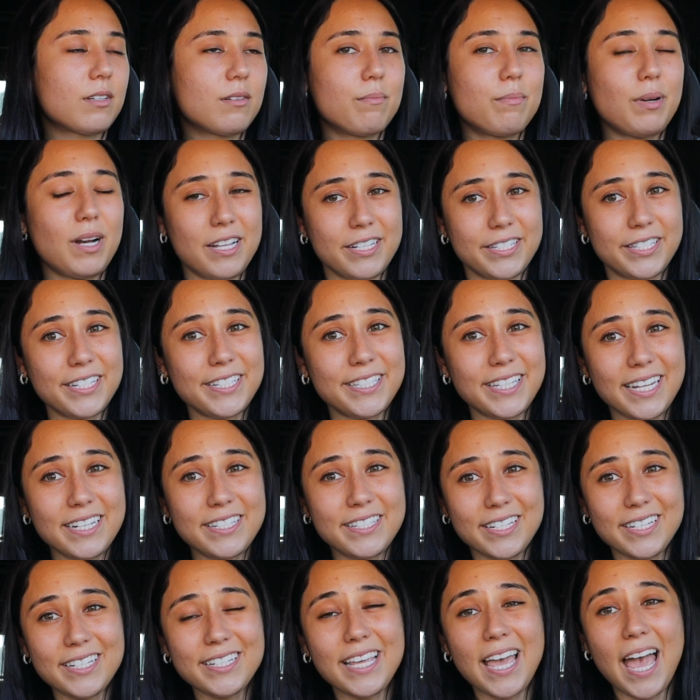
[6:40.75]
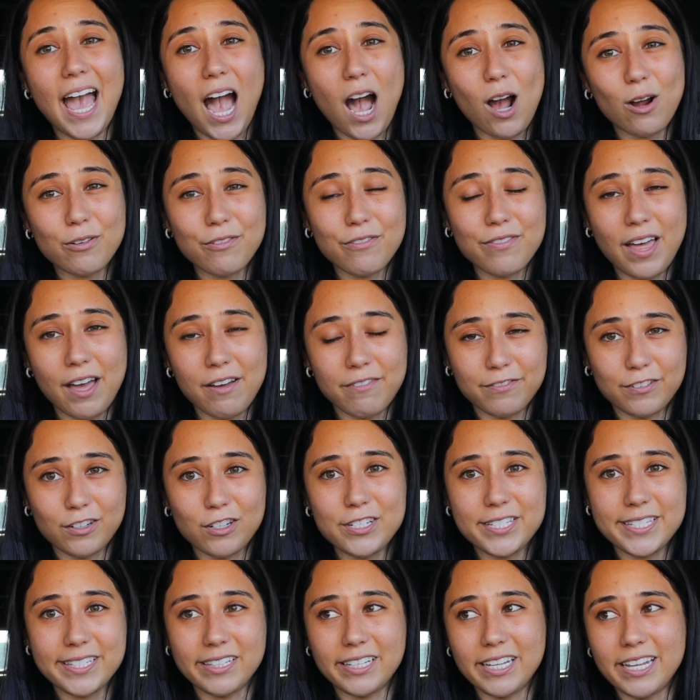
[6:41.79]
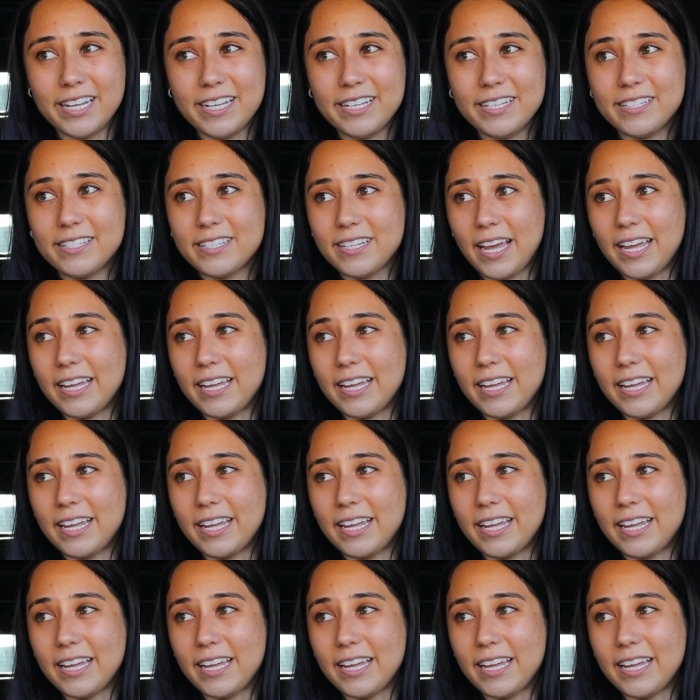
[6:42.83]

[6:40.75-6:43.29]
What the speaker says: But since I did get out of that first lease,